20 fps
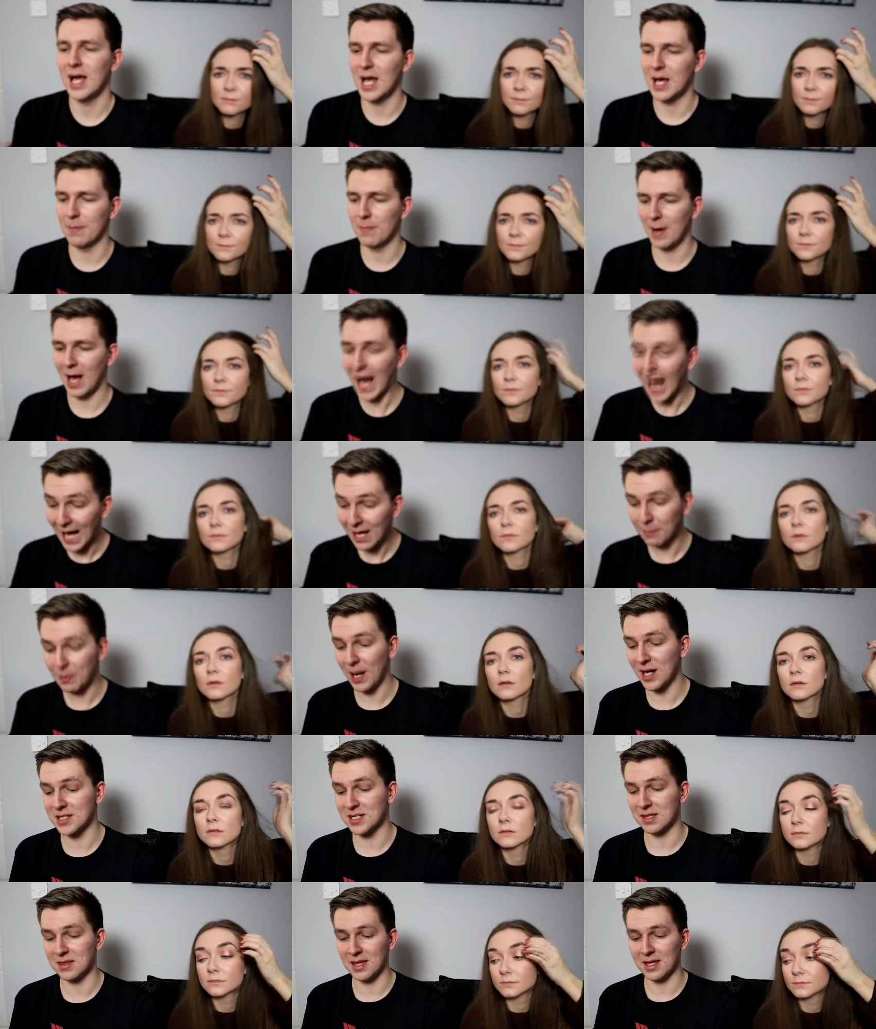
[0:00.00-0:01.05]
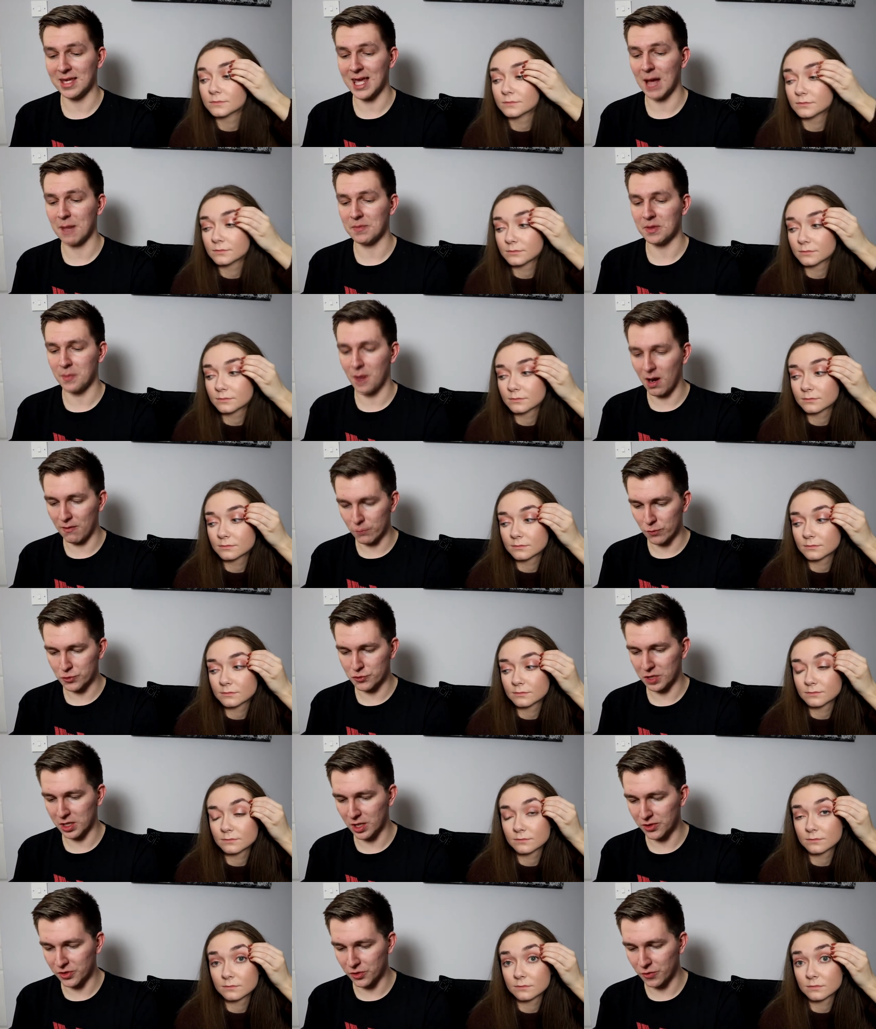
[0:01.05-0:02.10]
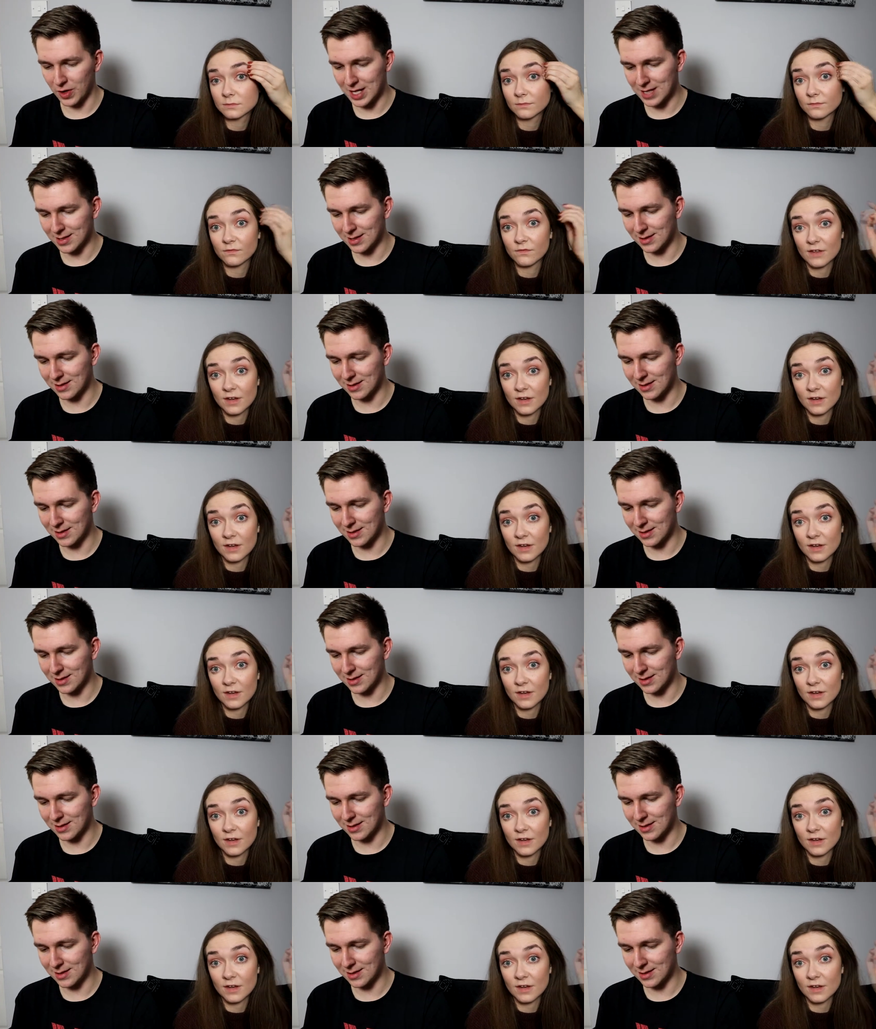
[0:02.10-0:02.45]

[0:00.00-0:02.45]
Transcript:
Speaker 1: Um, I personally think Captain Marvel is really underrated.